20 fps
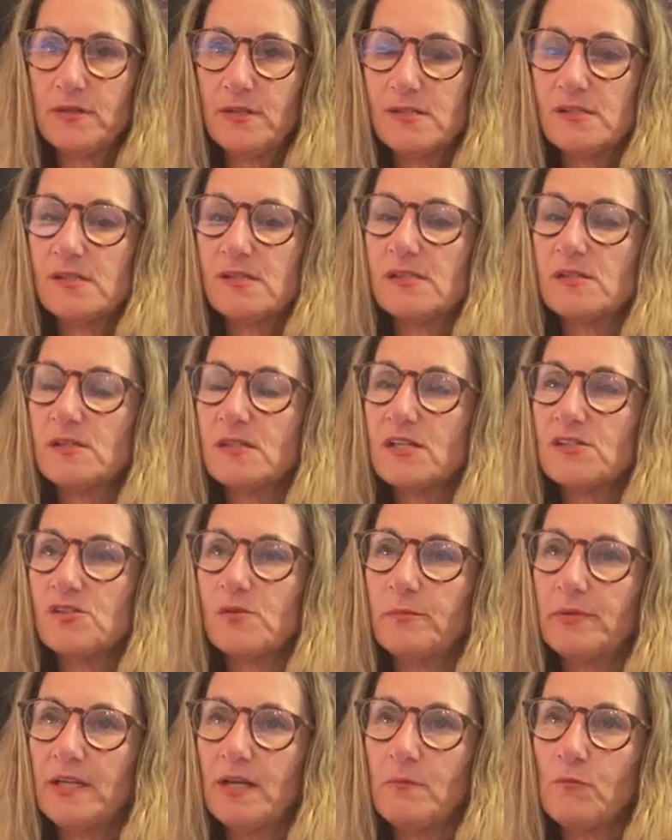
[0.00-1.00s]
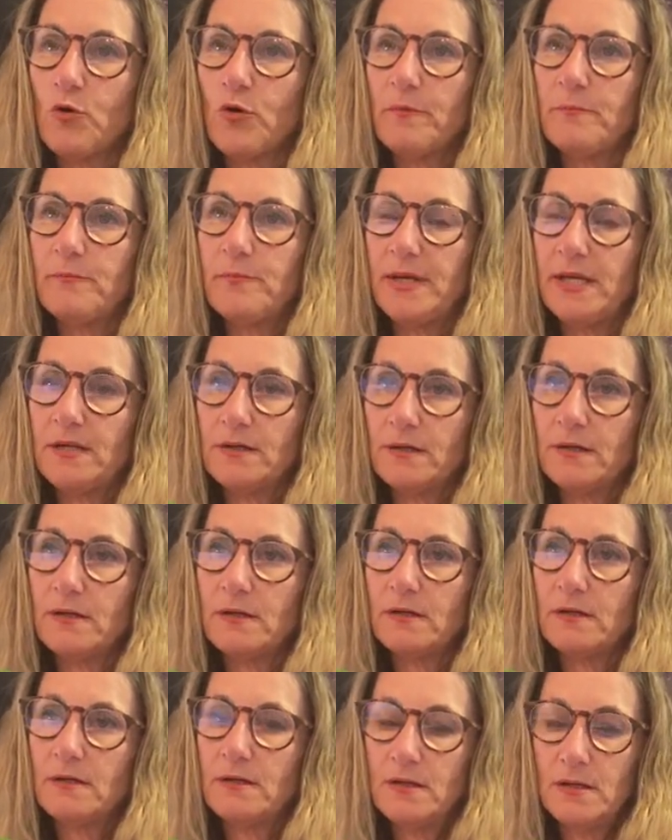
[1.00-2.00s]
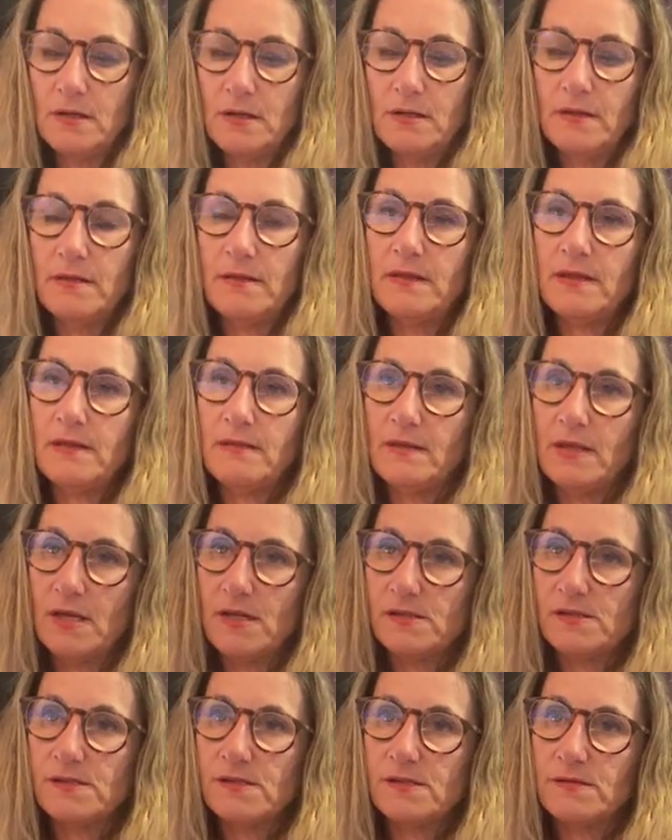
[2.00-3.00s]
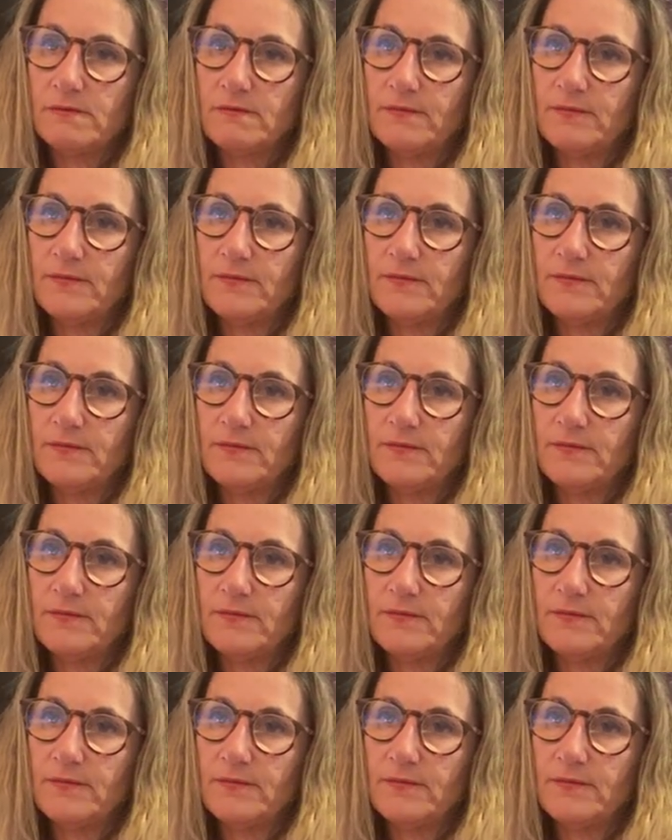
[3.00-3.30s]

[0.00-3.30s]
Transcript: This is this will be a more bitter than this.